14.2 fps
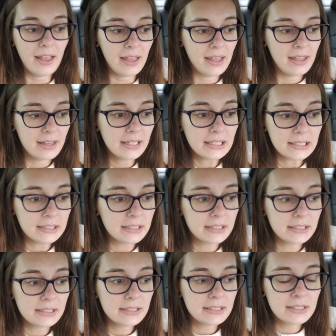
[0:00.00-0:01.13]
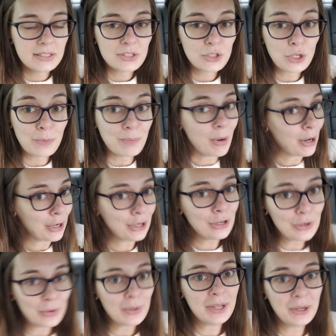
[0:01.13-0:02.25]
And
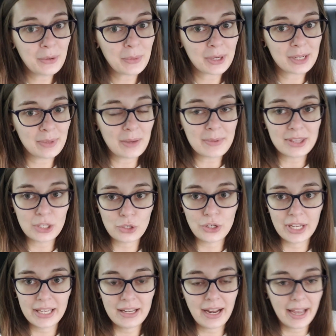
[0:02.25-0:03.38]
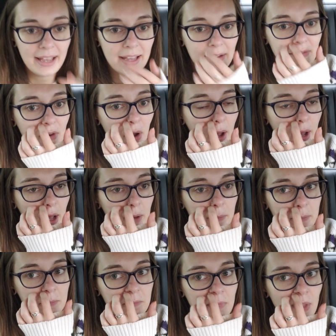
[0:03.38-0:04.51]
tomorrow we're gonna play with the Cricut. I have
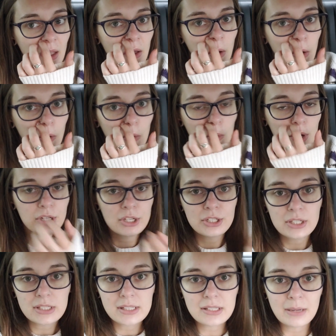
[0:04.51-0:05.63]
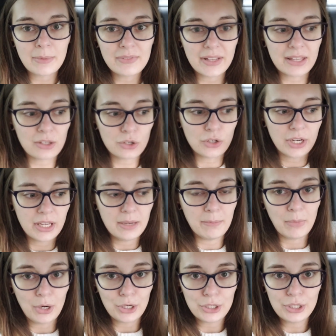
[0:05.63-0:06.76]
um, ordered some of like the Cricut
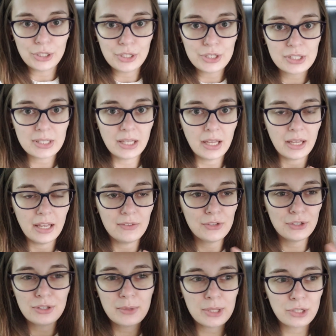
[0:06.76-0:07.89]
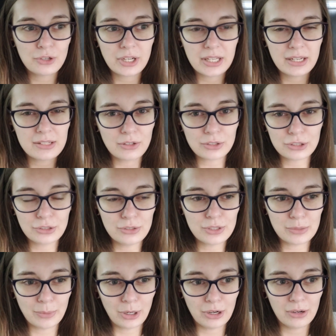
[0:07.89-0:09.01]
markers. If you don't know what the Cricut is, I'll show you
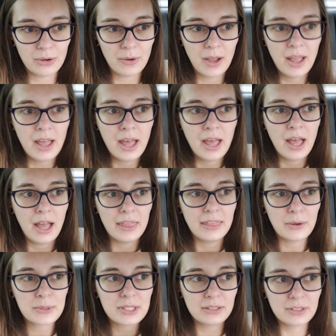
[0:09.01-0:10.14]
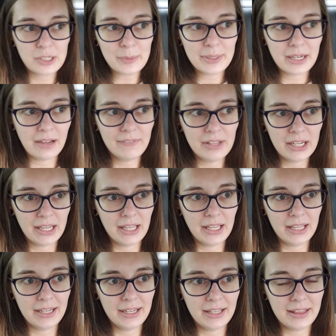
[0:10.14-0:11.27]
tomorrow. There was a little bit of it
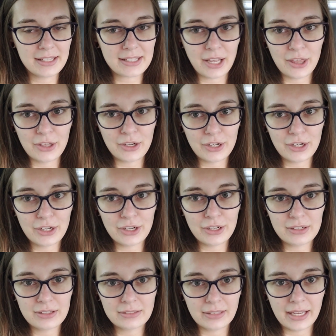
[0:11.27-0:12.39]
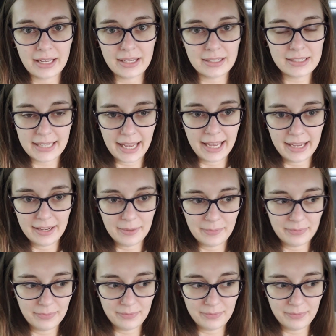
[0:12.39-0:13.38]
in this other like day